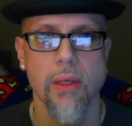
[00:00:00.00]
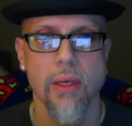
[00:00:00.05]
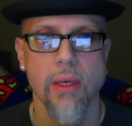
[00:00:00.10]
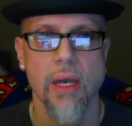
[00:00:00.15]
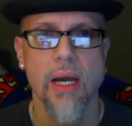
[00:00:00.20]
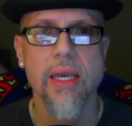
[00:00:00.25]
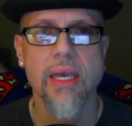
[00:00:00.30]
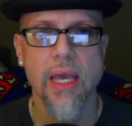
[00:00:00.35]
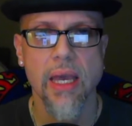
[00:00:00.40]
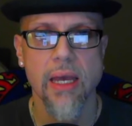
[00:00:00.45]

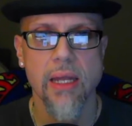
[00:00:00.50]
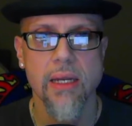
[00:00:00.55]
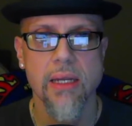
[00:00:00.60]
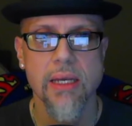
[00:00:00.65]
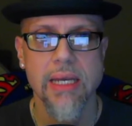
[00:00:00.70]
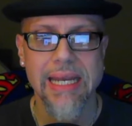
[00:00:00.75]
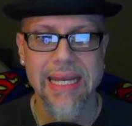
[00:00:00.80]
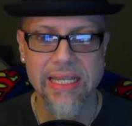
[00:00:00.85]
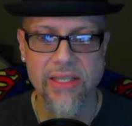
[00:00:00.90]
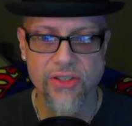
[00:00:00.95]
Again,
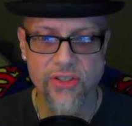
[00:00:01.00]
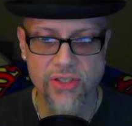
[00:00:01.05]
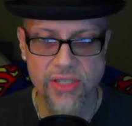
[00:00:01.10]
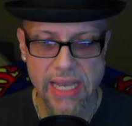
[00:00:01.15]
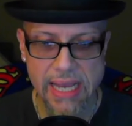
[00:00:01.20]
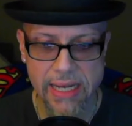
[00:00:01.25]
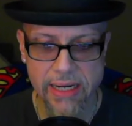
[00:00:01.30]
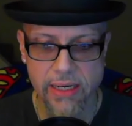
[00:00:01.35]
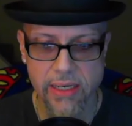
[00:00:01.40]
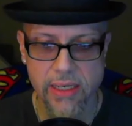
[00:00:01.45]

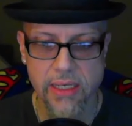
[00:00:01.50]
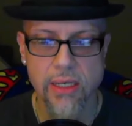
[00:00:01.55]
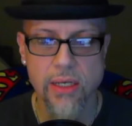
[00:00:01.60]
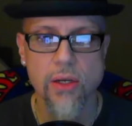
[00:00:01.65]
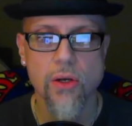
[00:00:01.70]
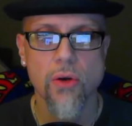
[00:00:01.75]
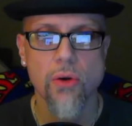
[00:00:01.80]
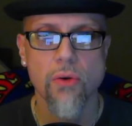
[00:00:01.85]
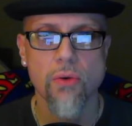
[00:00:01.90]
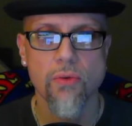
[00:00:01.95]
insanity
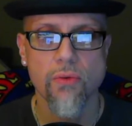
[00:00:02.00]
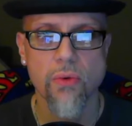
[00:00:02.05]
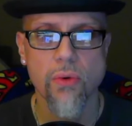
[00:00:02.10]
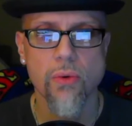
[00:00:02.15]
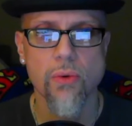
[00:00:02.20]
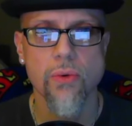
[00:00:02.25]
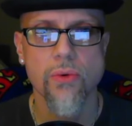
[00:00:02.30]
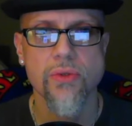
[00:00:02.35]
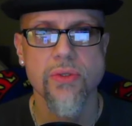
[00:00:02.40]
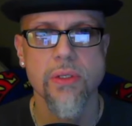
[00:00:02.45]

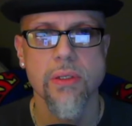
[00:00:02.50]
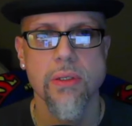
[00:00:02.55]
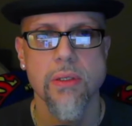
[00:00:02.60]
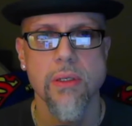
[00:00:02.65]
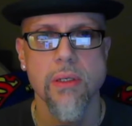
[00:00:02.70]
rules.